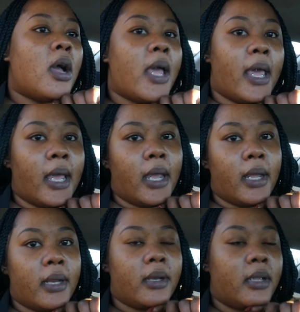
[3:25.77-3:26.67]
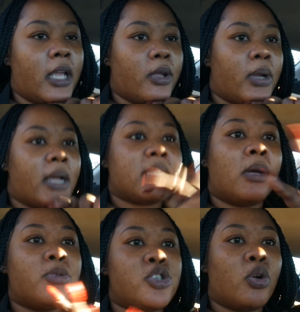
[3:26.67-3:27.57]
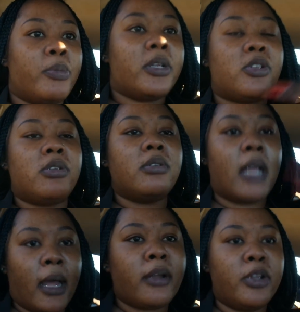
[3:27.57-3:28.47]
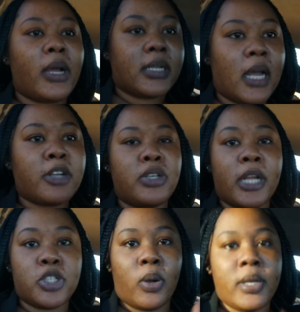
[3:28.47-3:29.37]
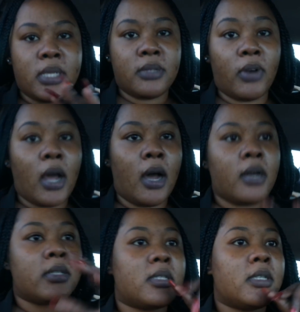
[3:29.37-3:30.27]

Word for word: and yeah, you guys, that will show me that you guys are actually enjoying these vlogs.